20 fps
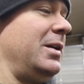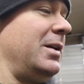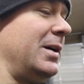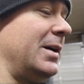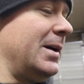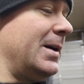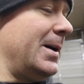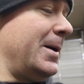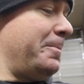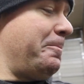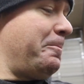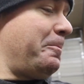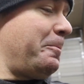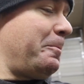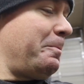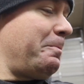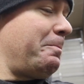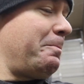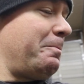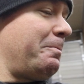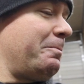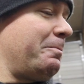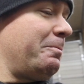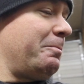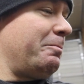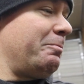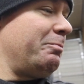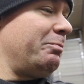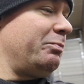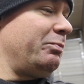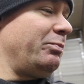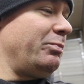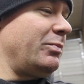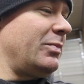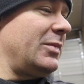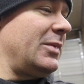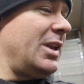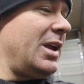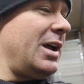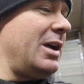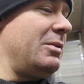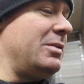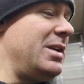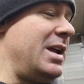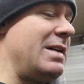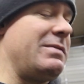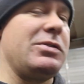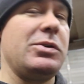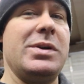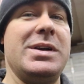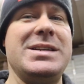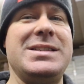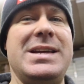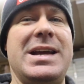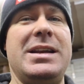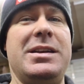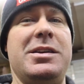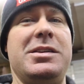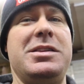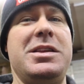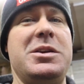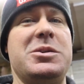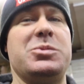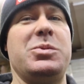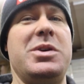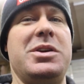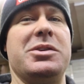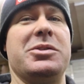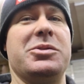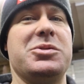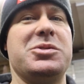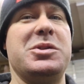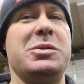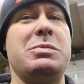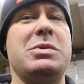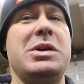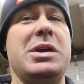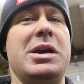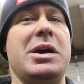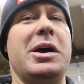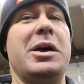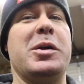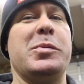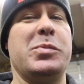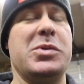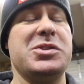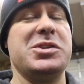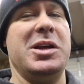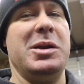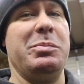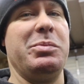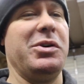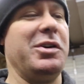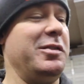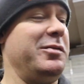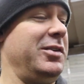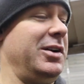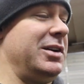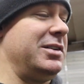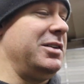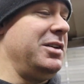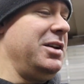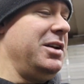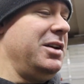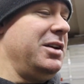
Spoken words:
I would never intended these wheels to be 100% perfect.